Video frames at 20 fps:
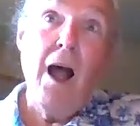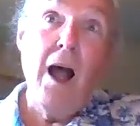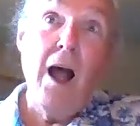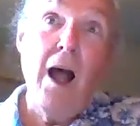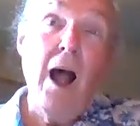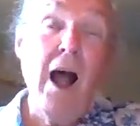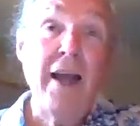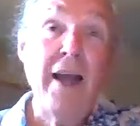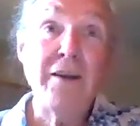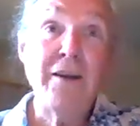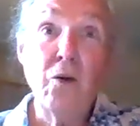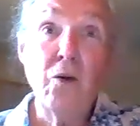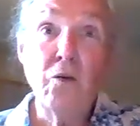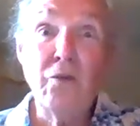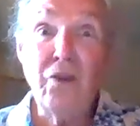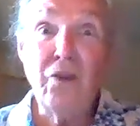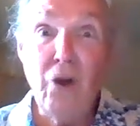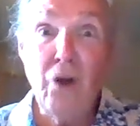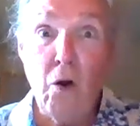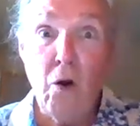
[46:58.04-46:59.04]
I don't
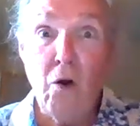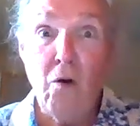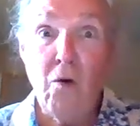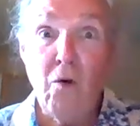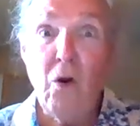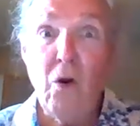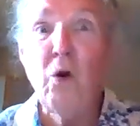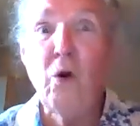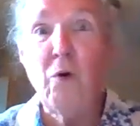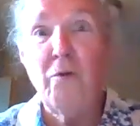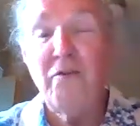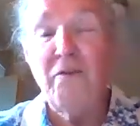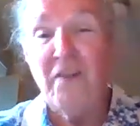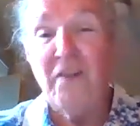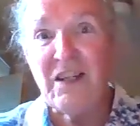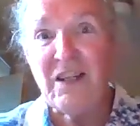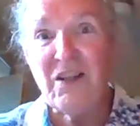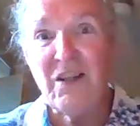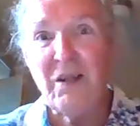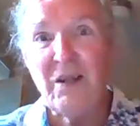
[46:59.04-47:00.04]
know who will
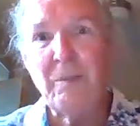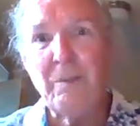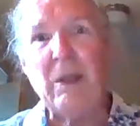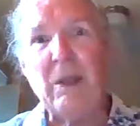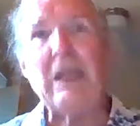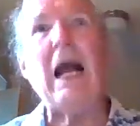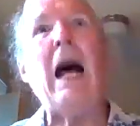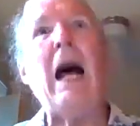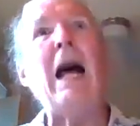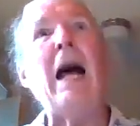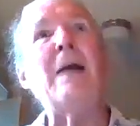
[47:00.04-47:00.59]
fix it, but I